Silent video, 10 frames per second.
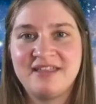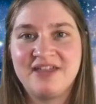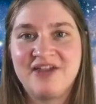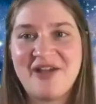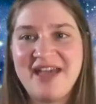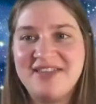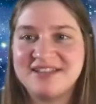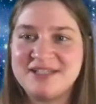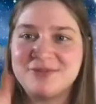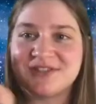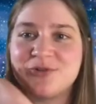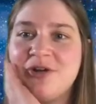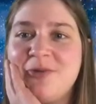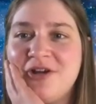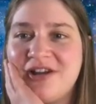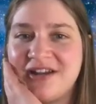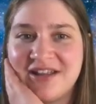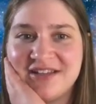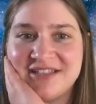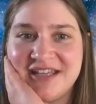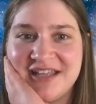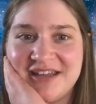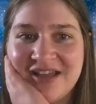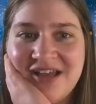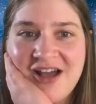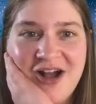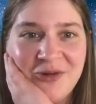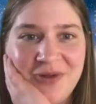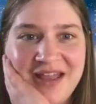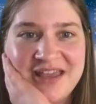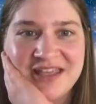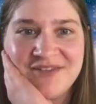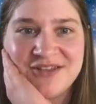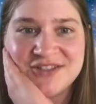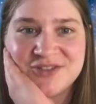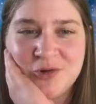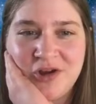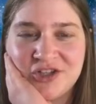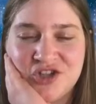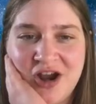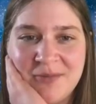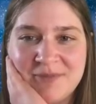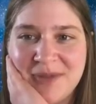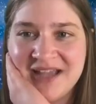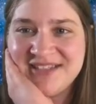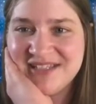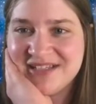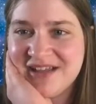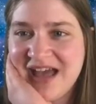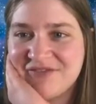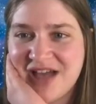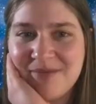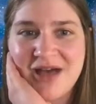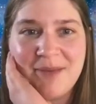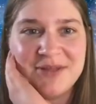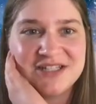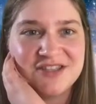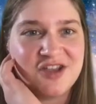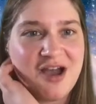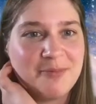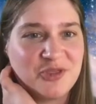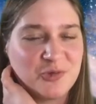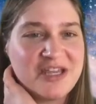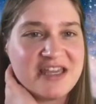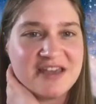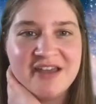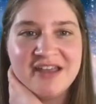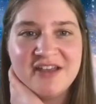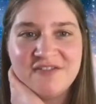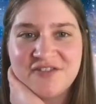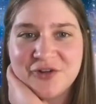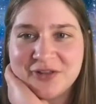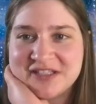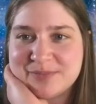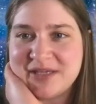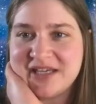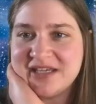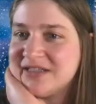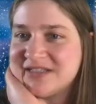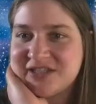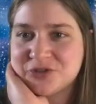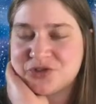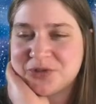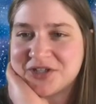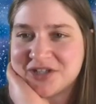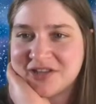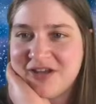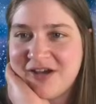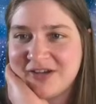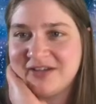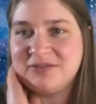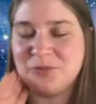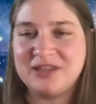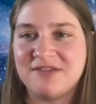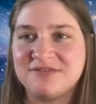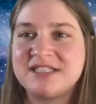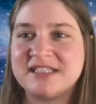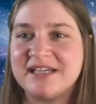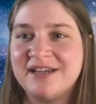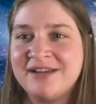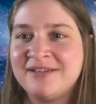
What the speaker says: Okay, let's see what the scoreboard did. All right, Giving Stork, Charming Bison have come up into the top 3. Fearless Bee still trudging along. We love to see it.